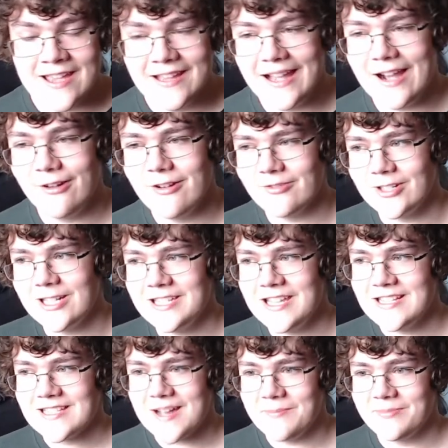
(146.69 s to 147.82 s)
However, it
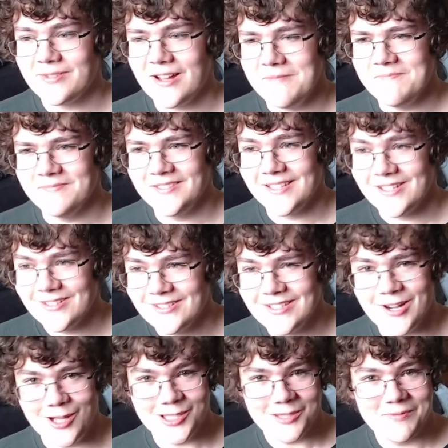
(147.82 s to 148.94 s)
takes up um, literally
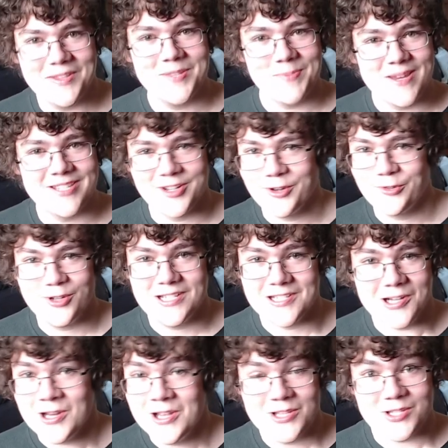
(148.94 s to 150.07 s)
all of the space in our
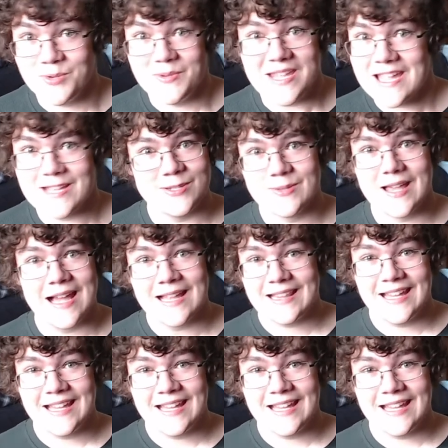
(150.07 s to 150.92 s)
freezer, so we can't do that.